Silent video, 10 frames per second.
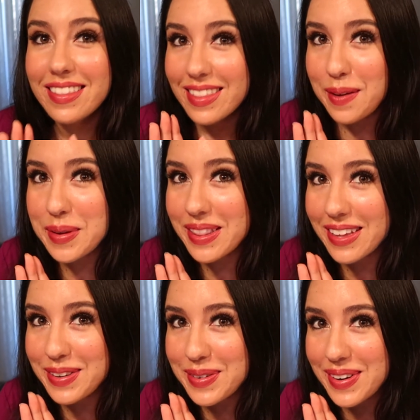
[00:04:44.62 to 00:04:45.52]
let me
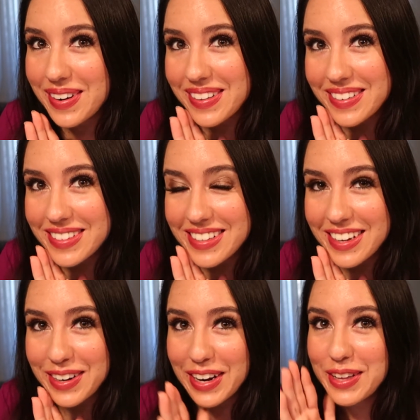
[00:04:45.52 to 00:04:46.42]
let you in on a little
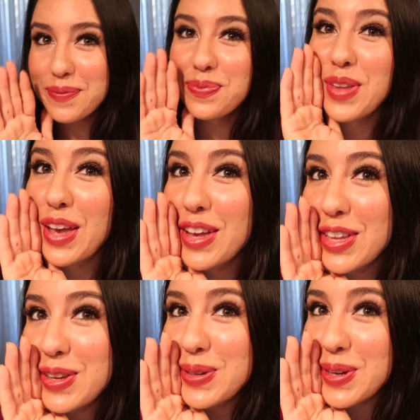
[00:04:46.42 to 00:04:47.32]
secret.
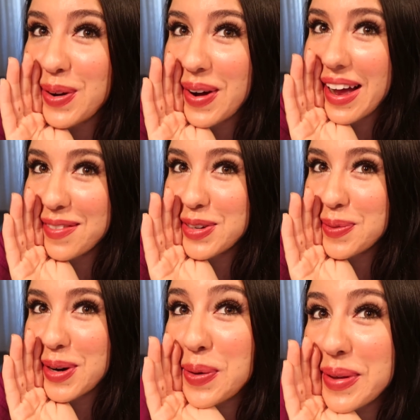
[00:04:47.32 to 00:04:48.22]
You don't have to
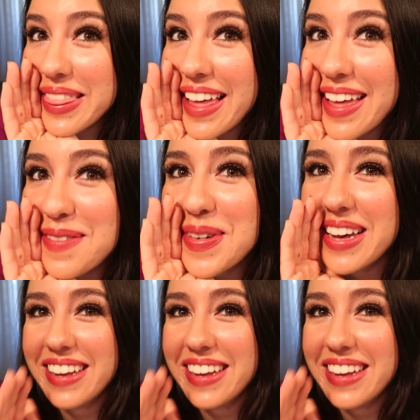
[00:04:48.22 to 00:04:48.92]
work with them.